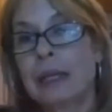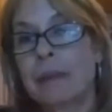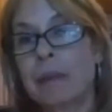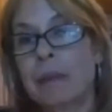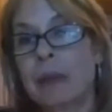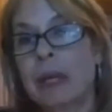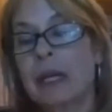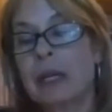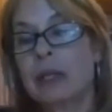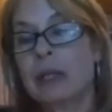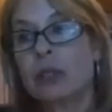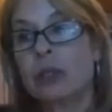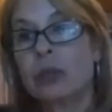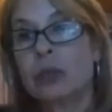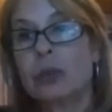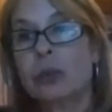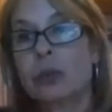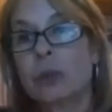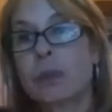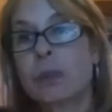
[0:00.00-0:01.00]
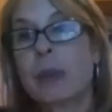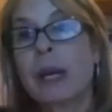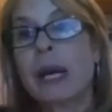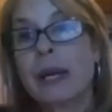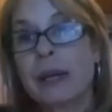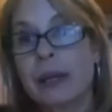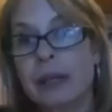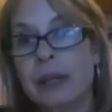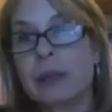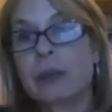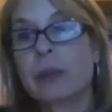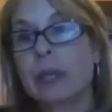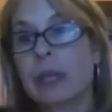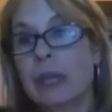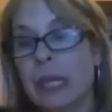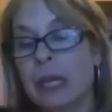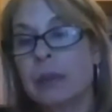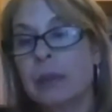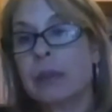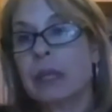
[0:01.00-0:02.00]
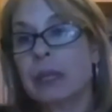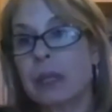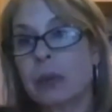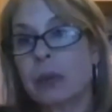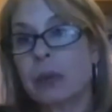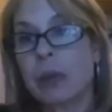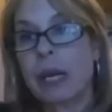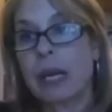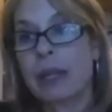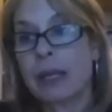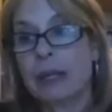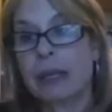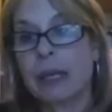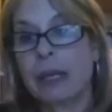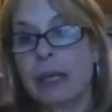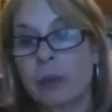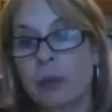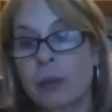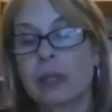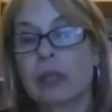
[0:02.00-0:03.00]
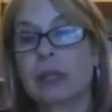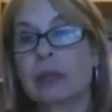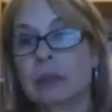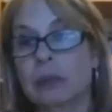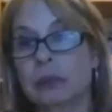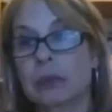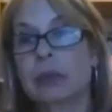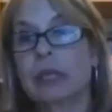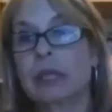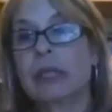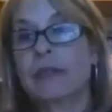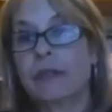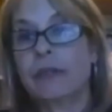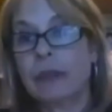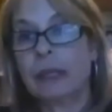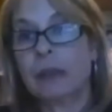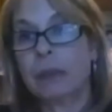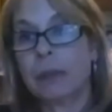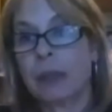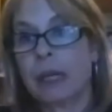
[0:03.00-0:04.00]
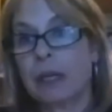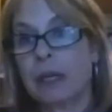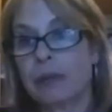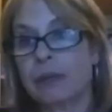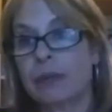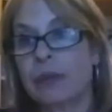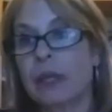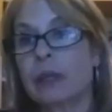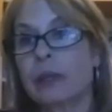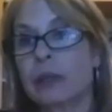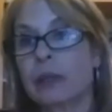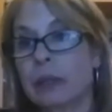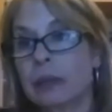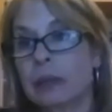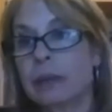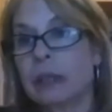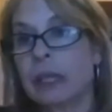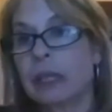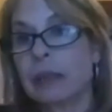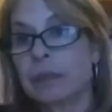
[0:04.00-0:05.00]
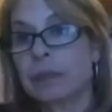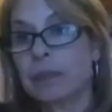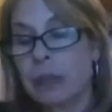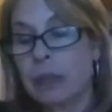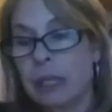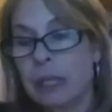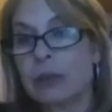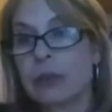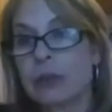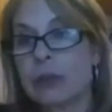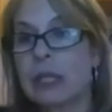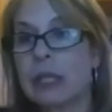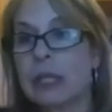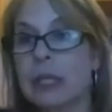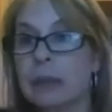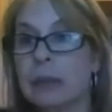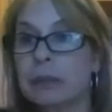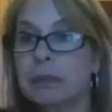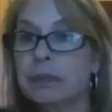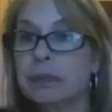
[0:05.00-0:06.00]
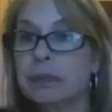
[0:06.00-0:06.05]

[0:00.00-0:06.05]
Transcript: and to partner with them in the way that they were really feeling part of our ecosystem.